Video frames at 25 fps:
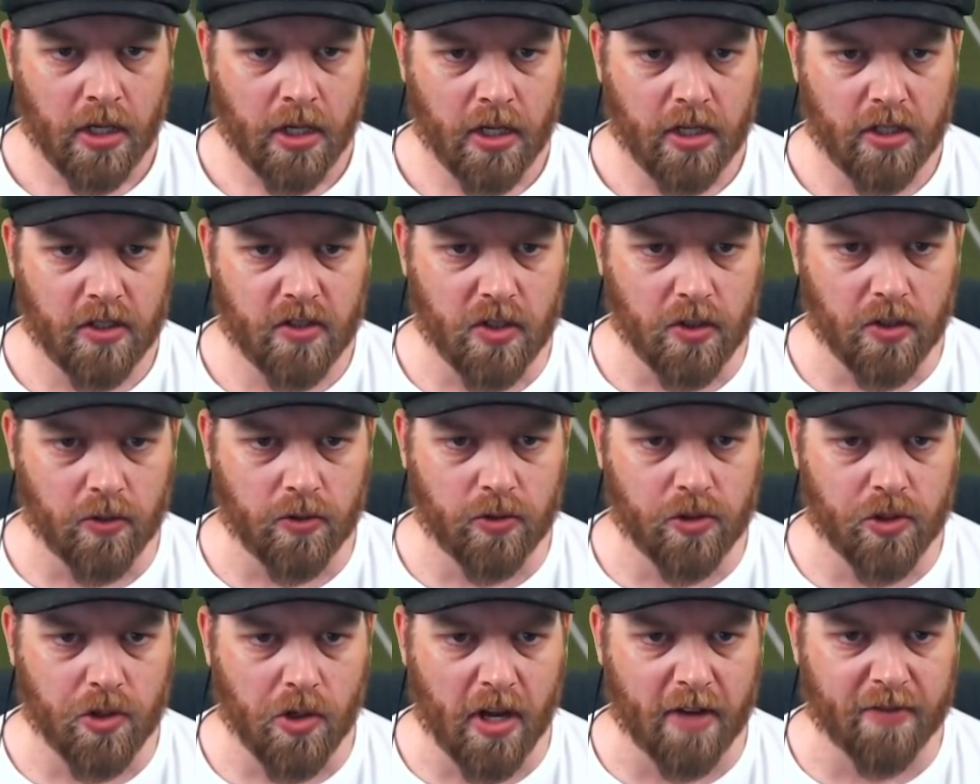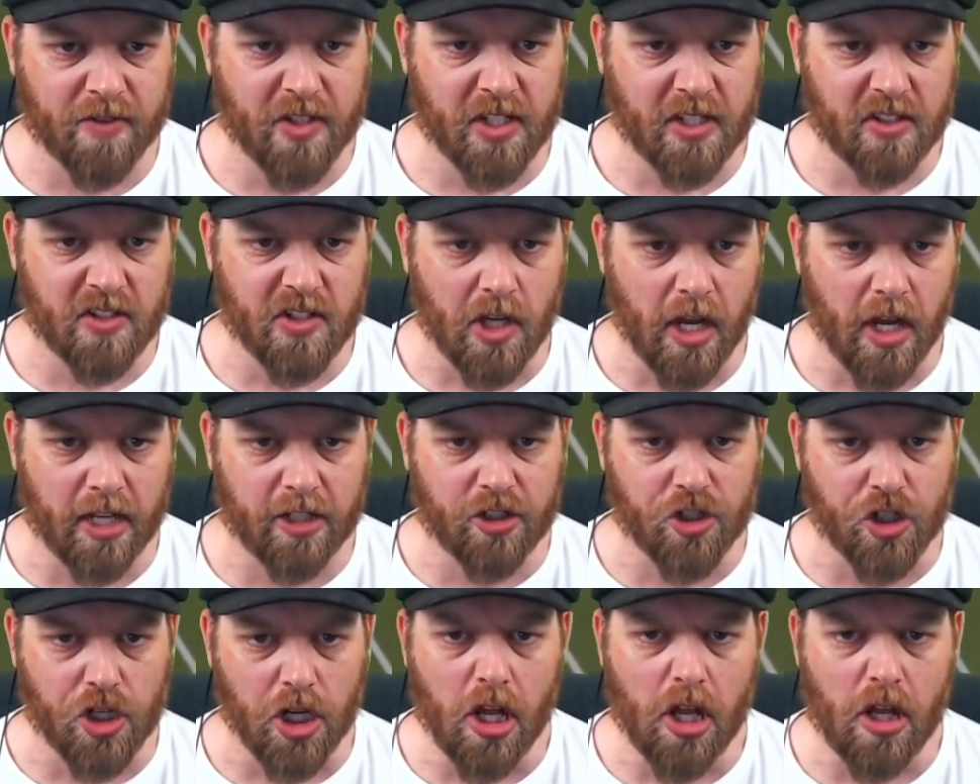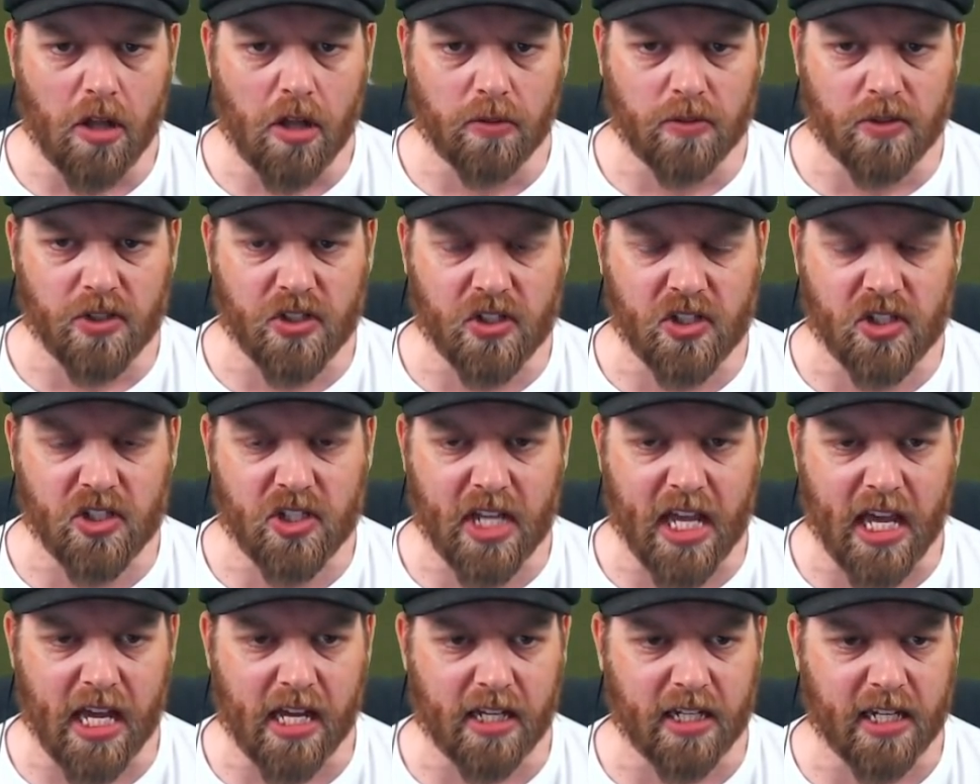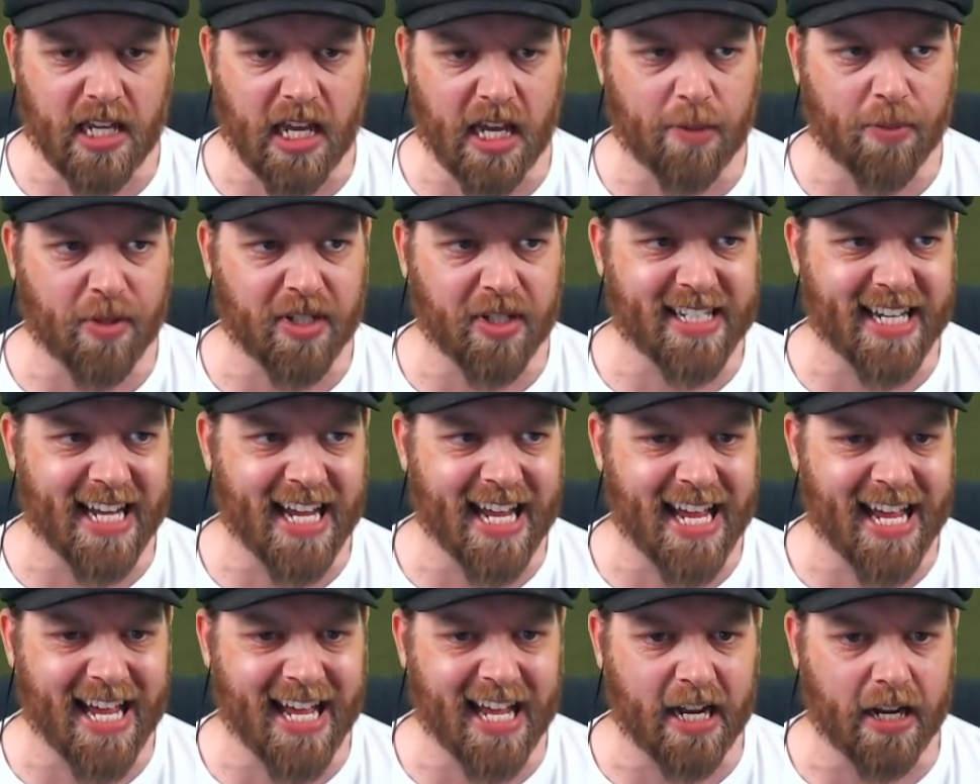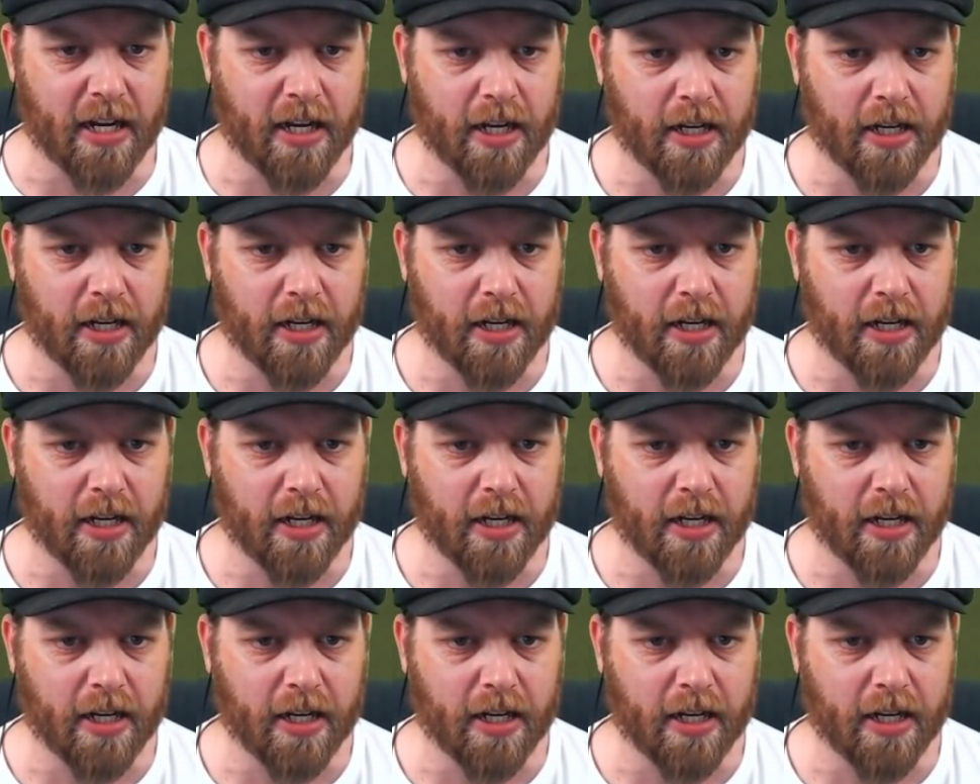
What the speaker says: Kassoon drives inside. Schultz can't keep it down.